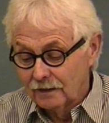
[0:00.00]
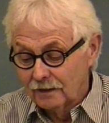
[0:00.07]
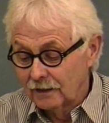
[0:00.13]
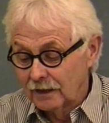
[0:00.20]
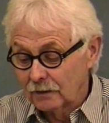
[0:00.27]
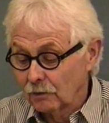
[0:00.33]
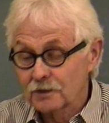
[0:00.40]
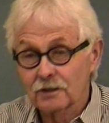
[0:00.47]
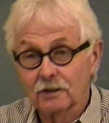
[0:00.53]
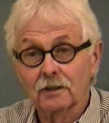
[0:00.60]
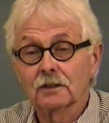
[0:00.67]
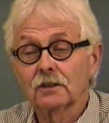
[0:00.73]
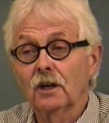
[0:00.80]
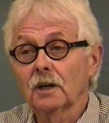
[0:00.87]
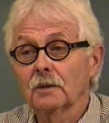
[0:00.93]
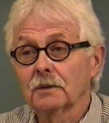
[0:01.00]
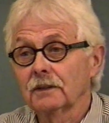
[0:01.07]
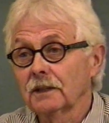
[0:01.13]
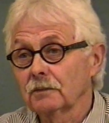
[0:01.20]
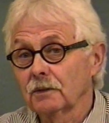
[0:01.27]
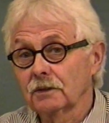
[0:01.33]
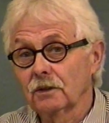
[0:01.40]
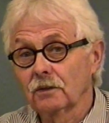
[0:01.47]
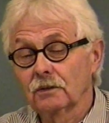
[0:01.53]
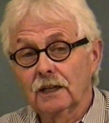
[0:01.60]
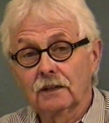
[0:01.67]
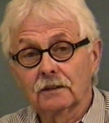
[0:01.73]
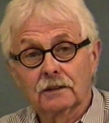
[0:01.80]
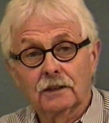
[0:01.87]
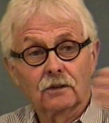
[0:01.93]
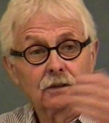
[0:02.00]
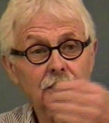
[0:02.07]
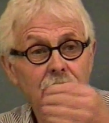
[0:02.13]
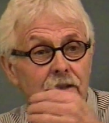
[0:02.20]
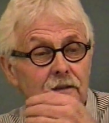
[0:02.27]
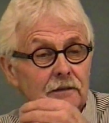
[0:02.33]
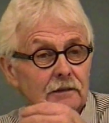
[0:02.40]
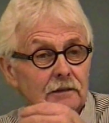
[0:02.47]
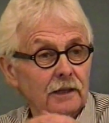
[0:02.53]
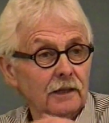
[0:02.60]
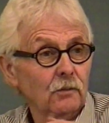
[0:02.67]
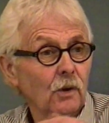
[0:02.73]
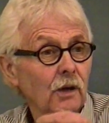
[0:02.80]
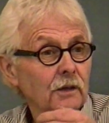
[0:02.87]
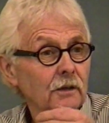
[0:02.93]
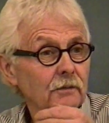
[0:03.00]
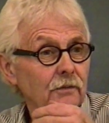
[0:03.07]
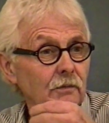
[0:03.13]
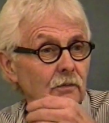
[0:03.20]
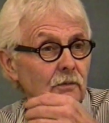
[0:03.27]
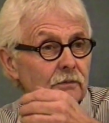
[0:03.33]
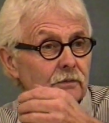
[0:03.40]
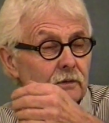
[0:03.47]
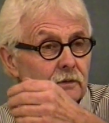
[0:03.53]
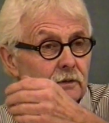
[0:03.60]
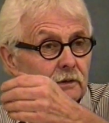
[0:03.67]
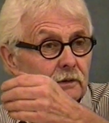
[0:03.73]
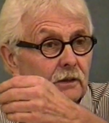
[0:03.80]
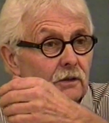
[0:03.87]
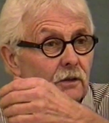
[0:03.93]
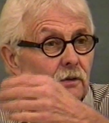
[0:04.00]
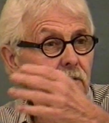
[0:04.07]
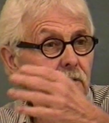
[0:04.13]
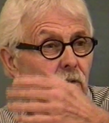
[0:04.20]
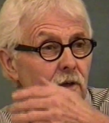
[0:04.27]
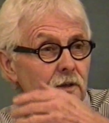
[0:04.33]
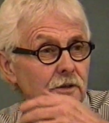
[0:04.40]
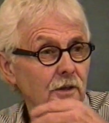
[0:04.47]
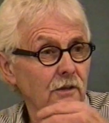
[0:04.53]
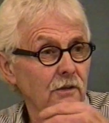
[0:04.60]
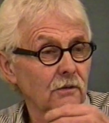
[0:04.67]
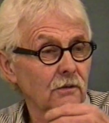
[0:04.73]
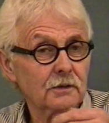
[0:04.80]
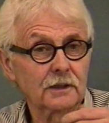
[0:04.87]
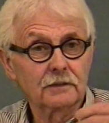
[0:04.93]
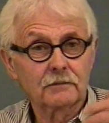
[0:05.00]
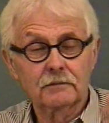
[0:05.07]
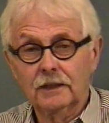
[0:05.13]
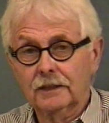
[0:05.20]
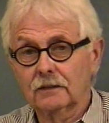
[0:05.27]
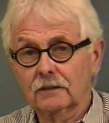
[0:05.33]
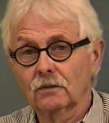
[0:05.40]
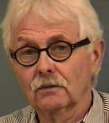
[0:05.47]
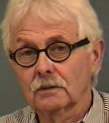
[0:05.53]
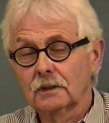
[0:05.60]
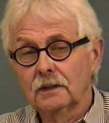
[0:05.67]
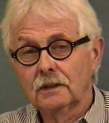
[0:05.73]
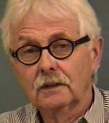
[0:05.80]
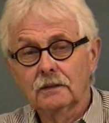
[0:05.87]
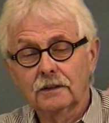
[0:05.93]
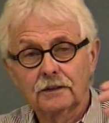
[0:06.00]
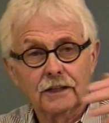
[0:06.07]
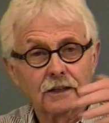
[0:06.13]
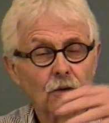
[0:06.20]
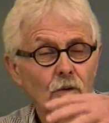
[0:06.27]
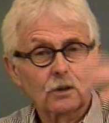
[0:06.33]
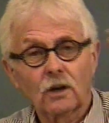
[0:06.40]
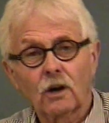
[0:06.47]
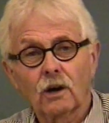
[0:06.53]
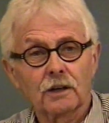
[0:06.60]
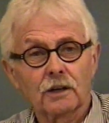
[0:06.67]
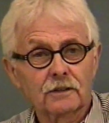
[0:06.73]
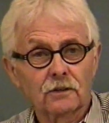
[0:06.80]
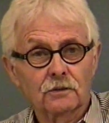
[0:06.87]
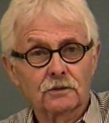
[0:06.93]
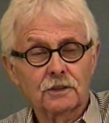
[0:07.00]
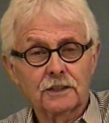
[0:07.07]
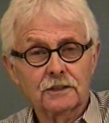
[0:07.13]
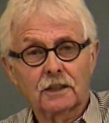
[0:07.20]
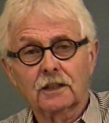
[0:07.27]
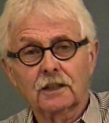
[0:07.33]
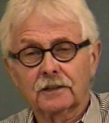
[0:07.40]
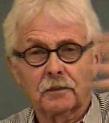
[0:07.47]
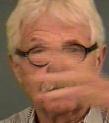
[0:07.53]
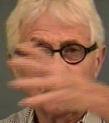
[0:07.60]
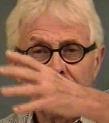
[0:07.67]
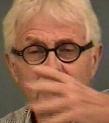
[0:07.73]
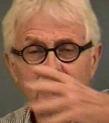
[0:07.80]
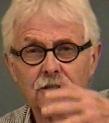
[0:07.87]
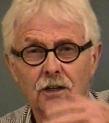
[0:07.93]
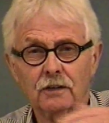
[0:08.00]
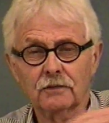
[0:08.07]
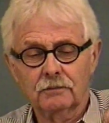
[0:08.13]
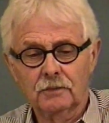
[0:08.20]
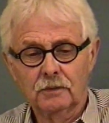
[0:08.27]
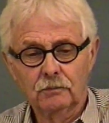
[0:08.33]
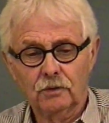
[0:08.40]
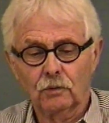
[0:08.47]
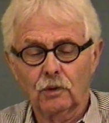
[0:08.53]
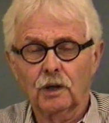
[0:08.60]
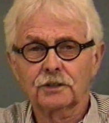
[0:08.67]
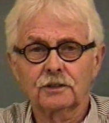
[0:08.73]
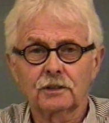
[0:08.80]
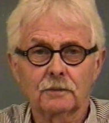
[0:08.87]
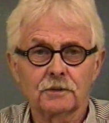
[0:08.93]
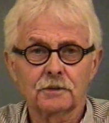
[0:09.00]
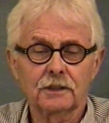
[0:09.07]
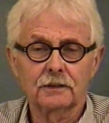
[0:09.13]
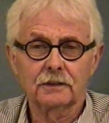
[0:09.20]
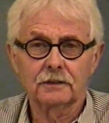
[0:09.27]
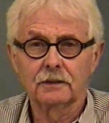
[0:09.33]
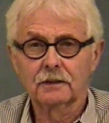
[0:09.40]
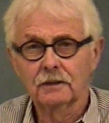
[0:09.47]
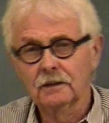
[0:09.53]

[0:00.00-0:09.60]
that wasn't uncommon. They would go down to Elk Lake to get water for doing clothes, washing clothes. They'd take old cars in those days and cut the backs off, put wash tubs in, and